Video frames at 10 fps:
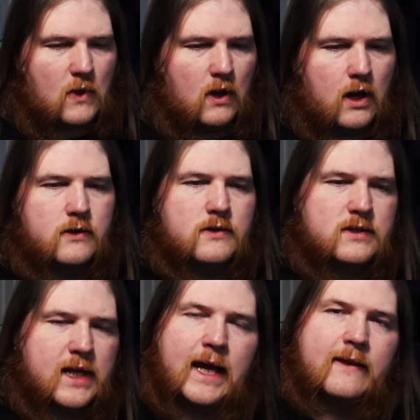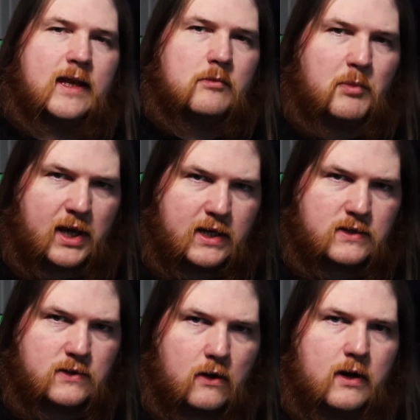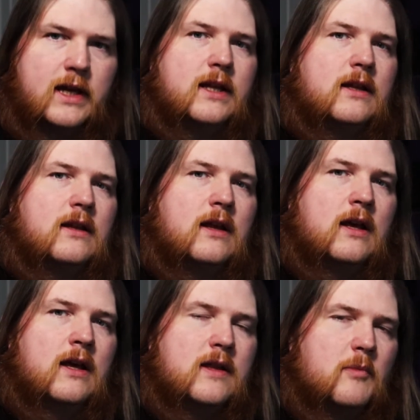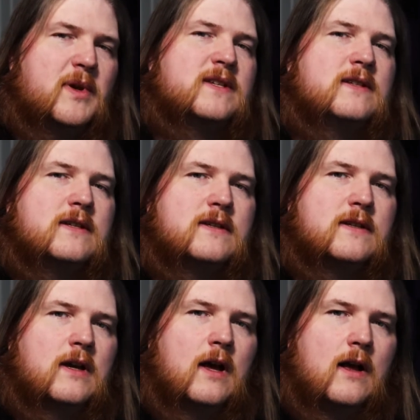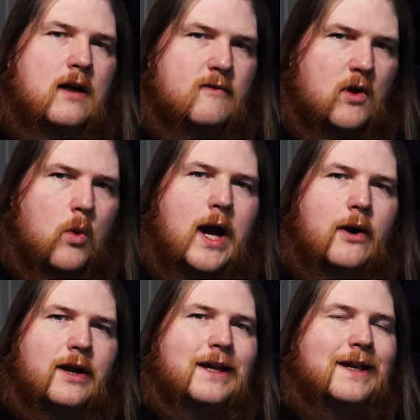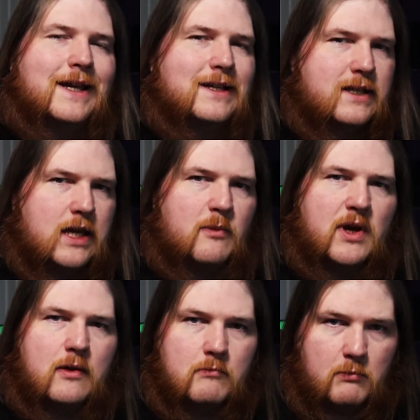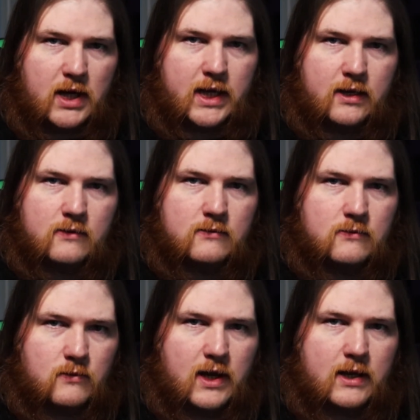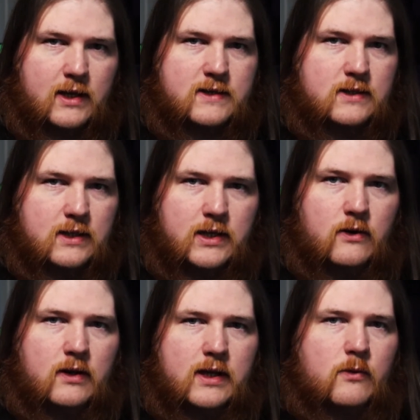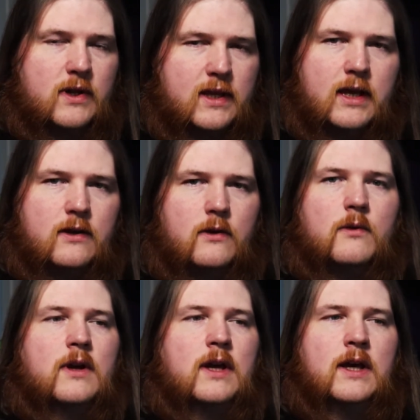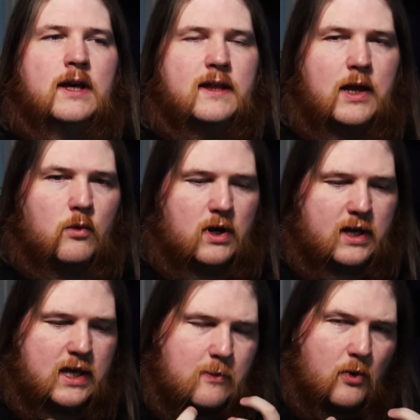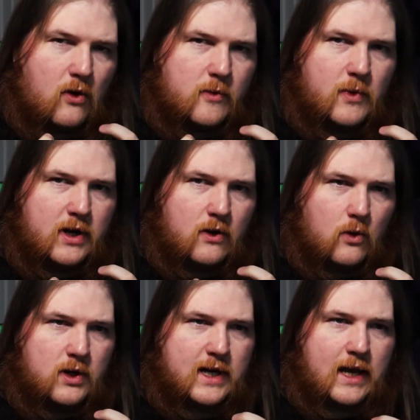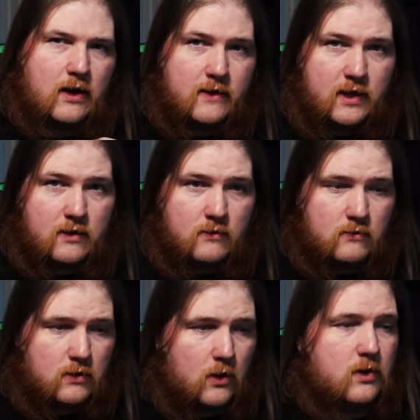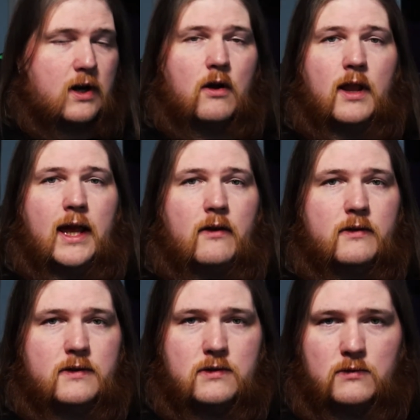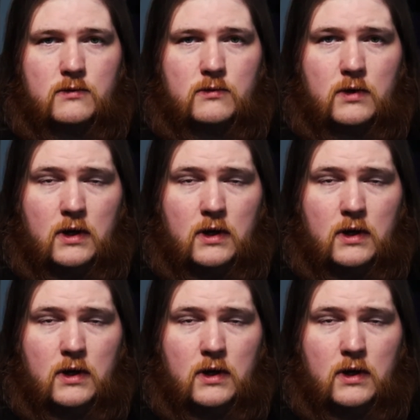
Understand that banks are in the business of acquiring and keeping money, right? It's literally what they do. They want to keep all the money hoarded out and then loan it all out into